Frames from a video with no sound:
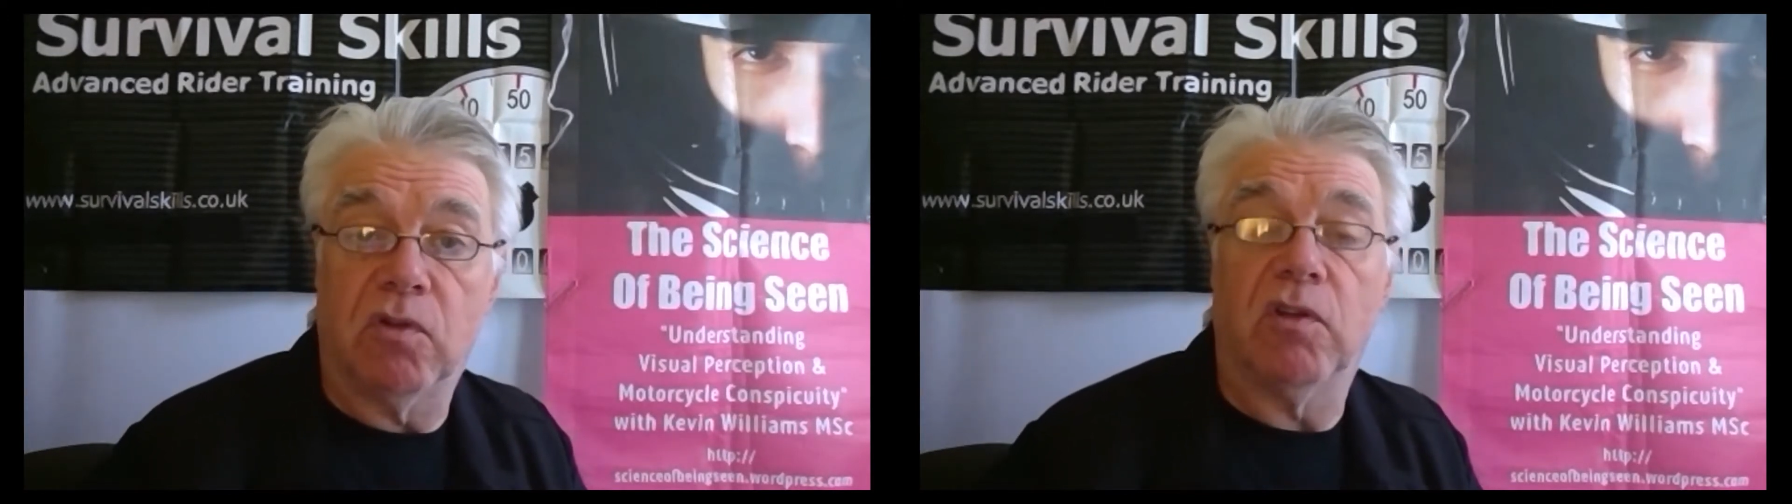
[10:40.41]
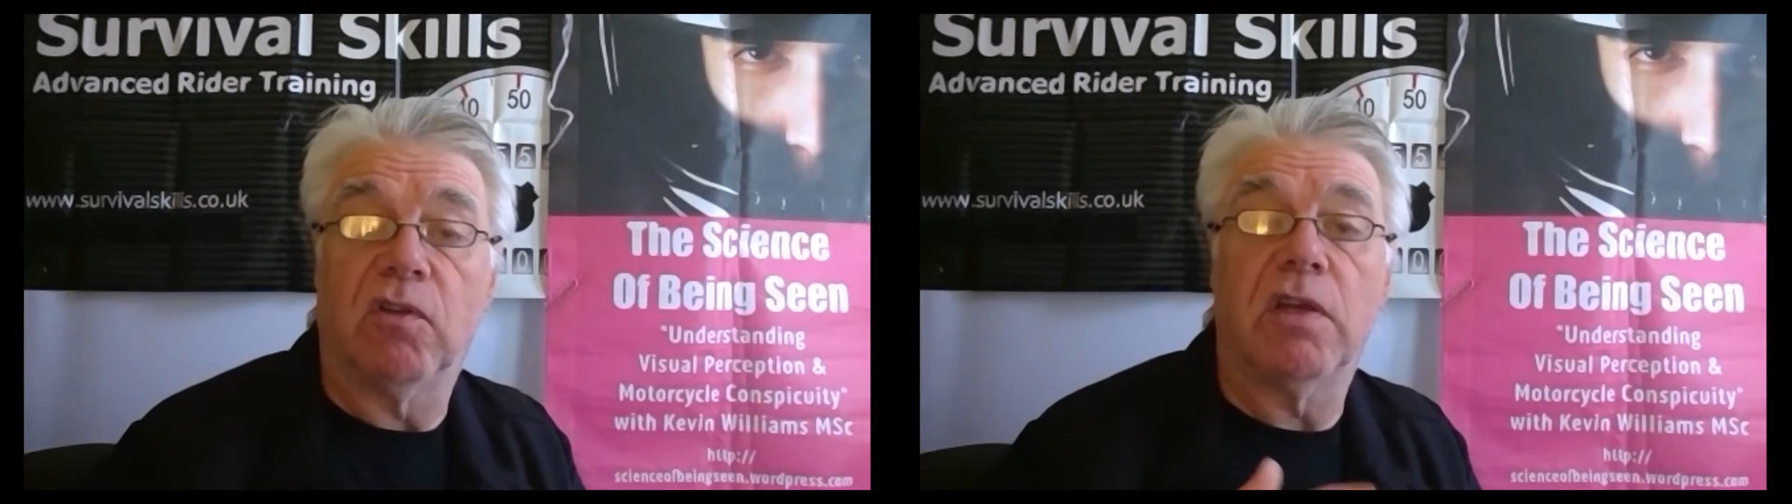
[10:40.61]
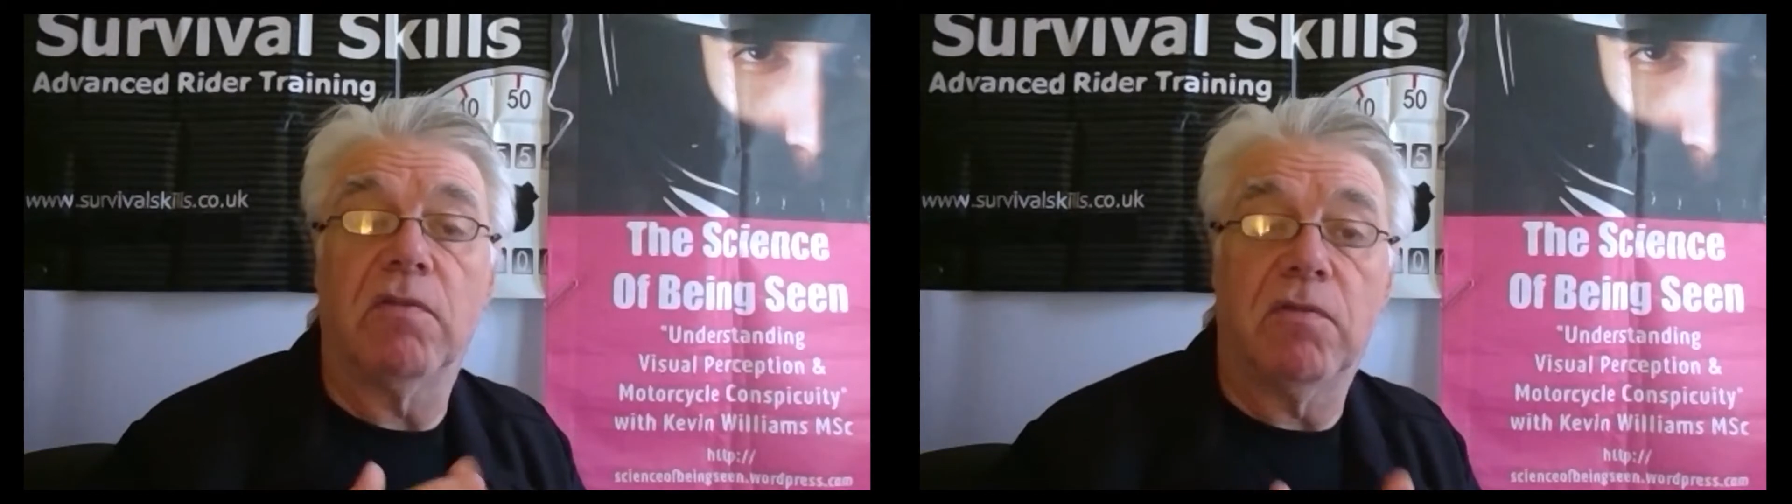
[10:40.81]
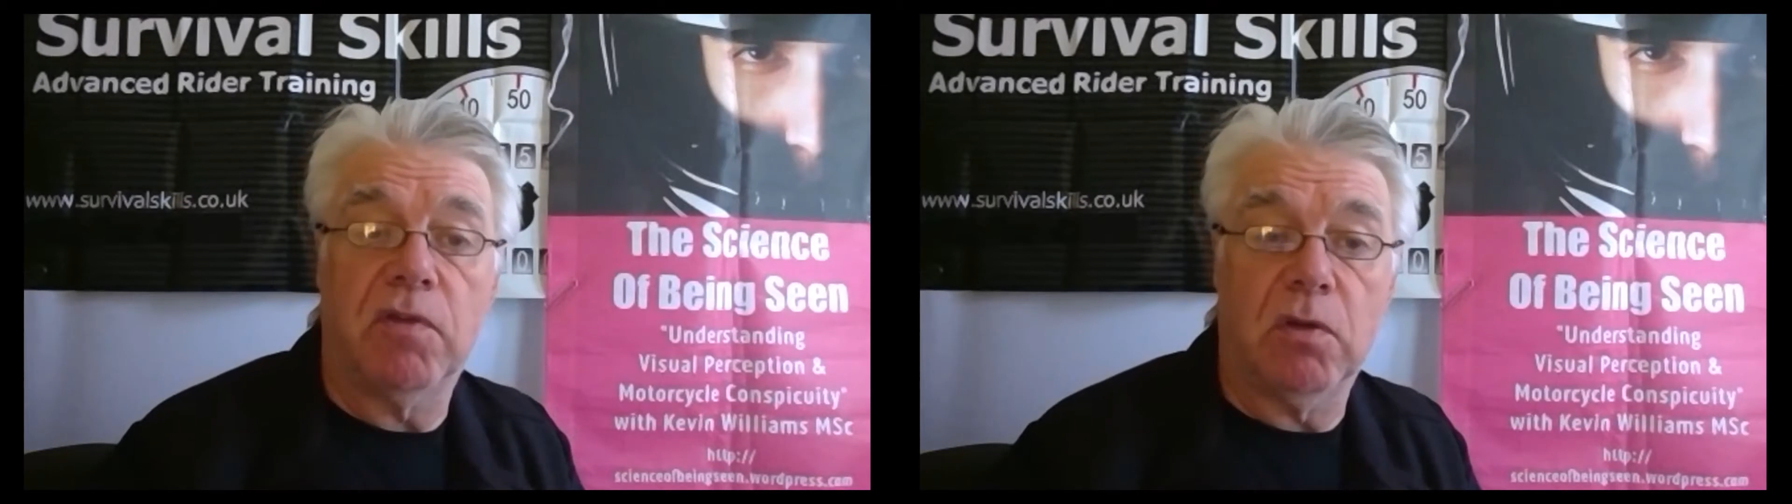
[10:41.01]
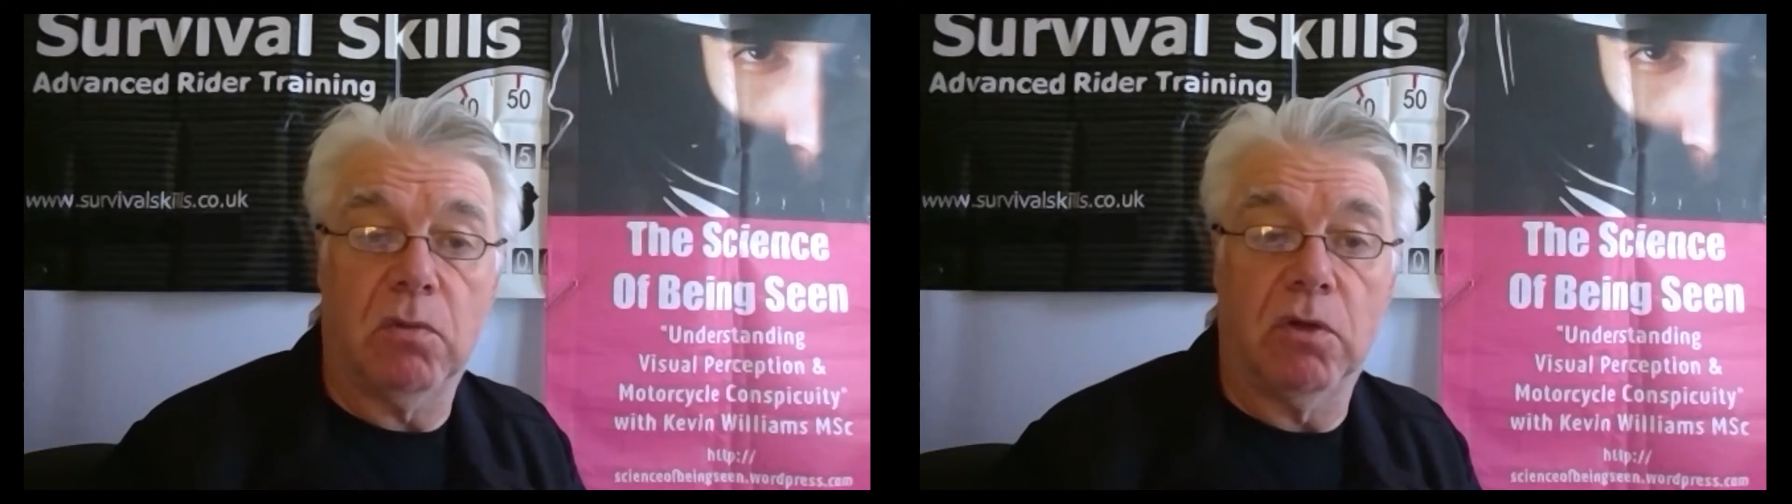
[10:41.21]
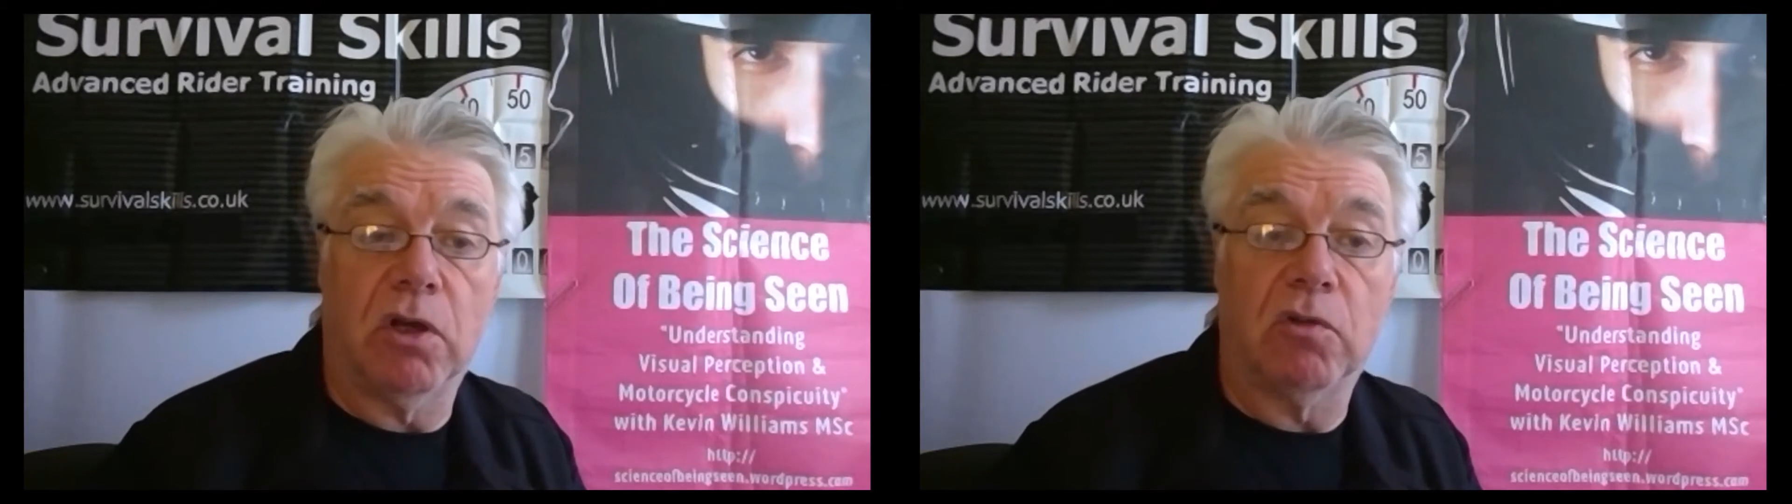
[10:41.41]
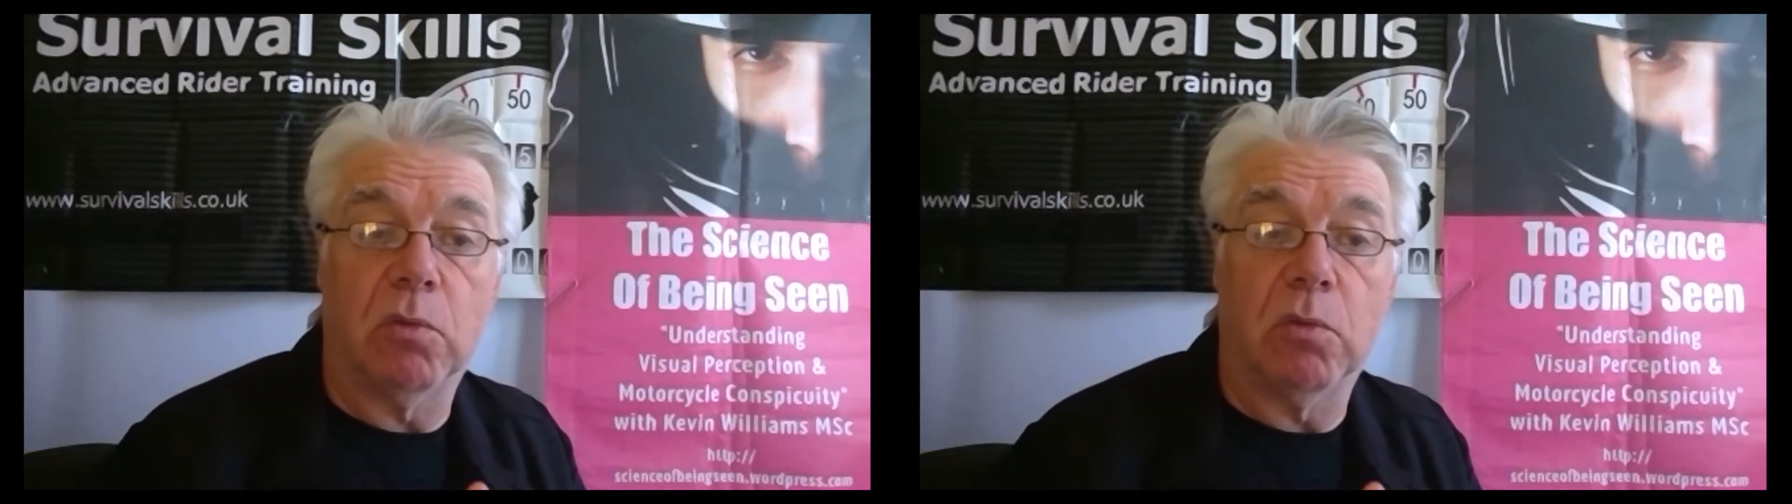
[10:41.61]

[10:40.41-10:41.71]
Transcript: is they feel nice.